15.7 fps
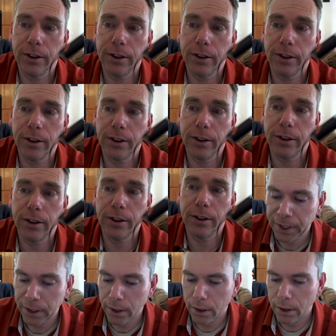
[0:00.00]
So
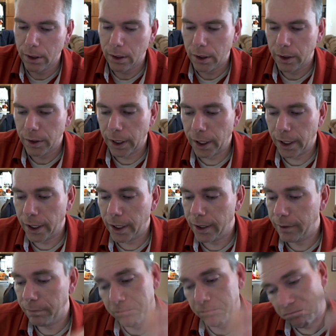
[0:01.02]

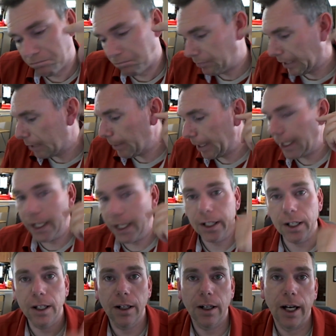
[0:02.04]
that's my take
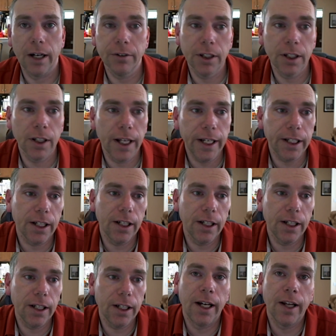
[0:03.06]
on it. I really like it.
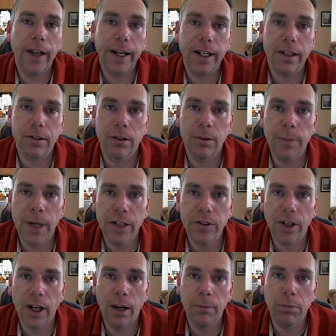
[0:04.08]
I like it so
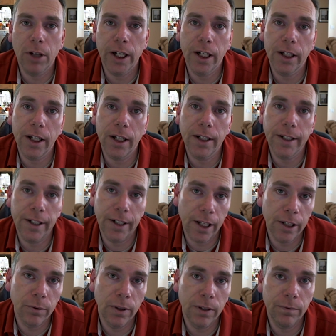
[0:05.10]
much I'm planning on getting
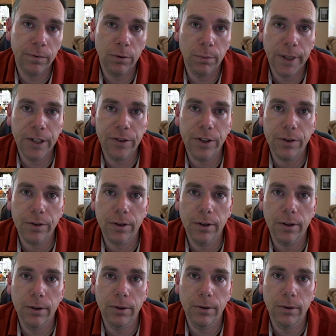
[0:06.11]
another one for my
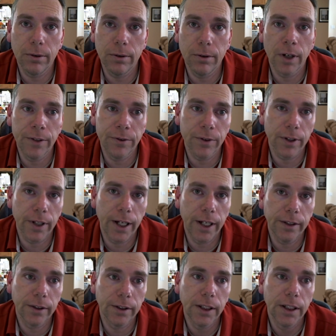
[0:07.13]
sister who runs a
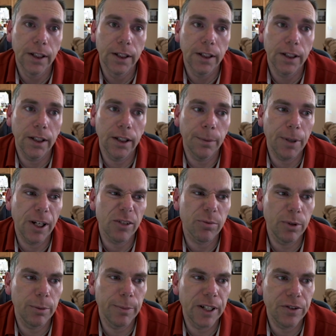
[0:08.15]
lot, and
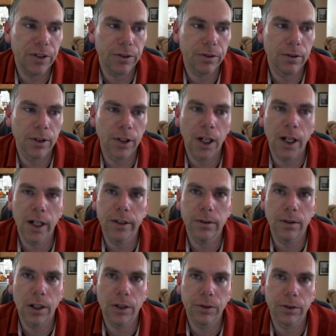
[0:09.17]
possibly my sister-in-law
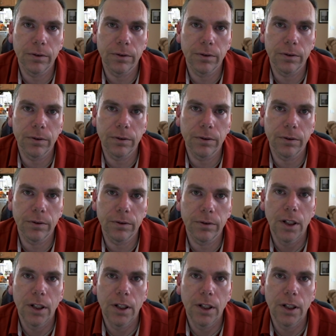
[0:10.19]
who also runs.